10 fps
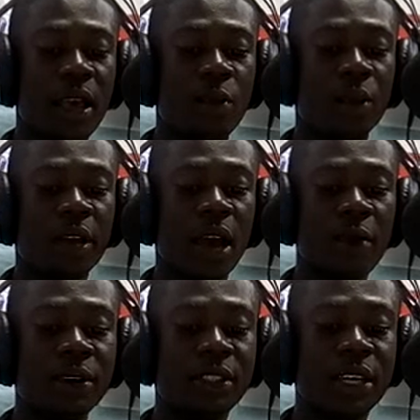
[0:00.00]
and will
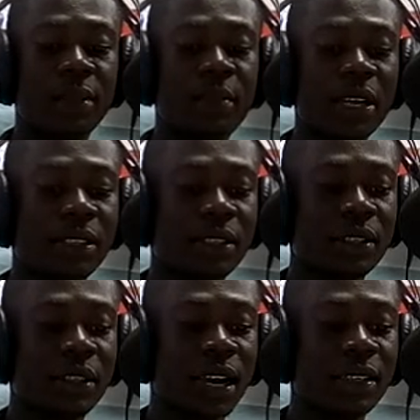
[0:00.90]
carry 10
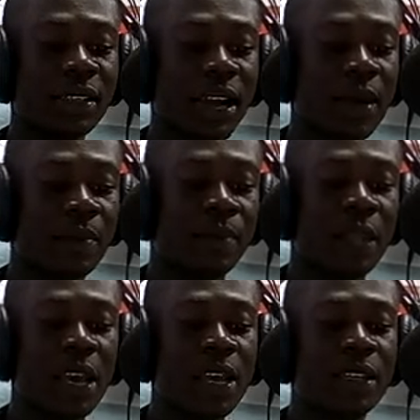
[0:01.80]
persons at a time.
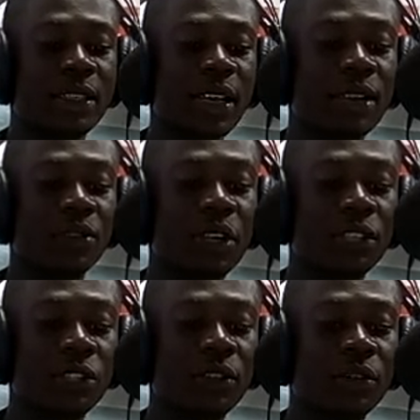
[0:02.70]
He said the
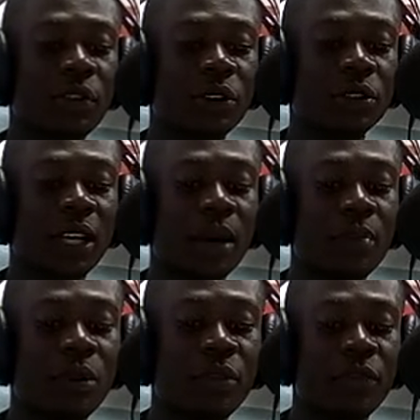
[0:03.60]
donation followed an
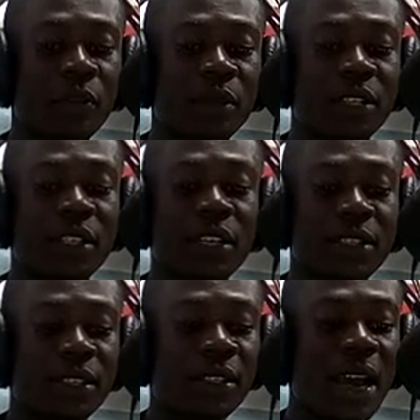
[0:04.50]
appeal from the
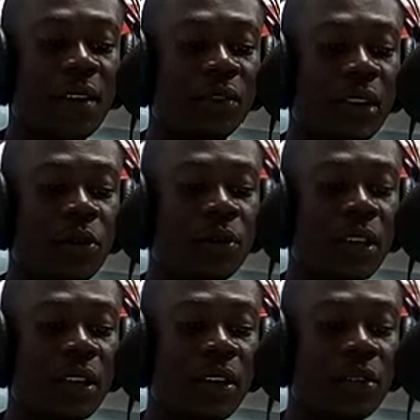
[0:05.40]
citizens after the
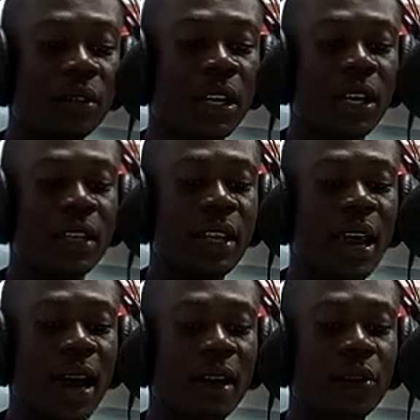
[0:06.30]
Una kino they
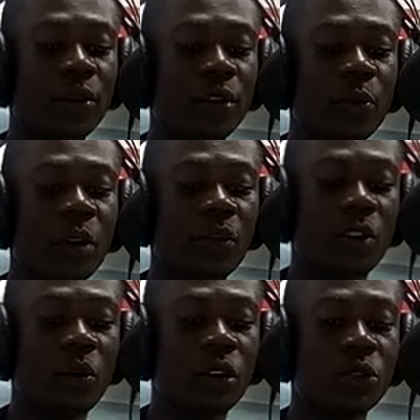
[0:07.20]
had on the
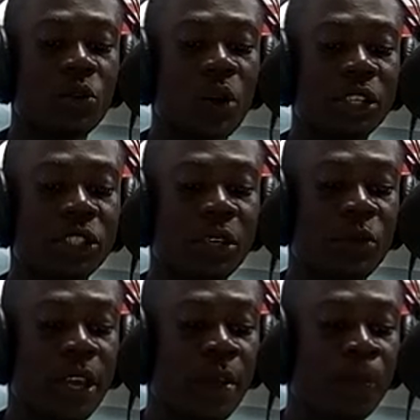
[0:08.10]
river was washed
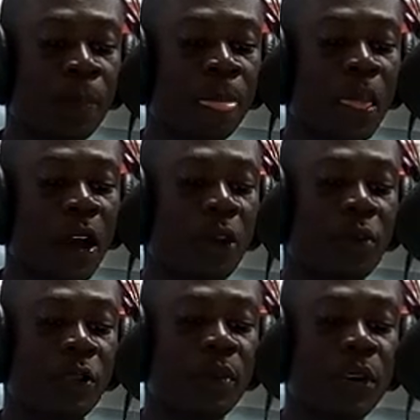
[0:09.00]
away. Our
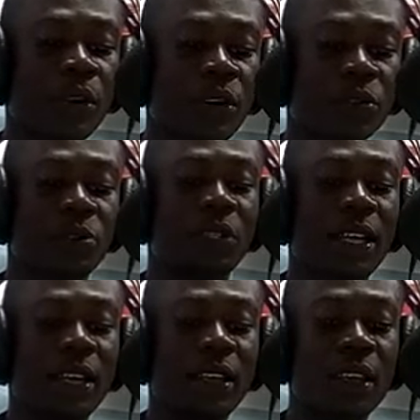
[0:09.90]
correspondent also
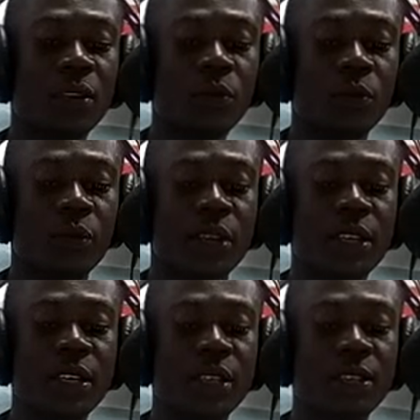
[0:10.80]
said the kino will
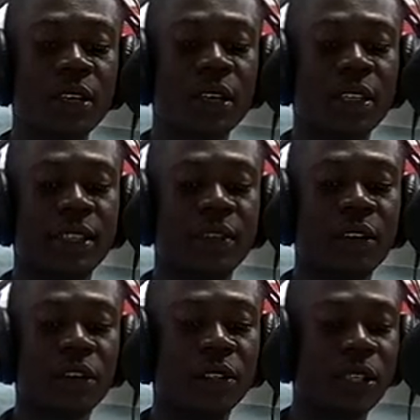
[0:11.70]
ease the
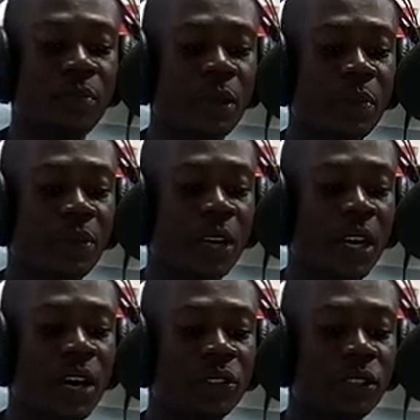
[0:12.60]
difficulty people
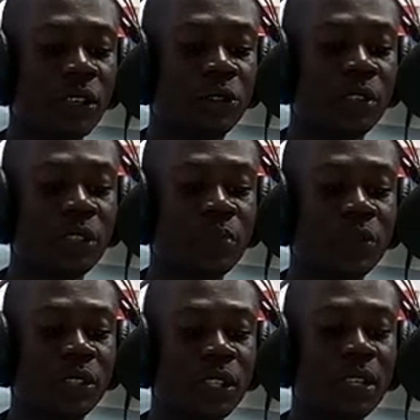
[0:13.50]
encounter in
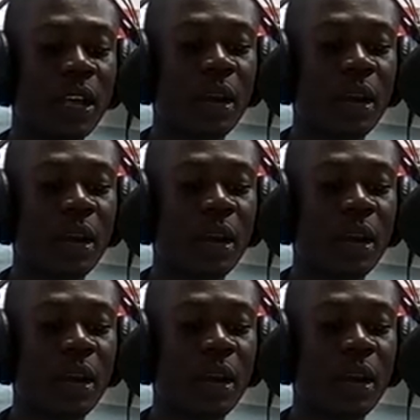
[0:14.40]
transporting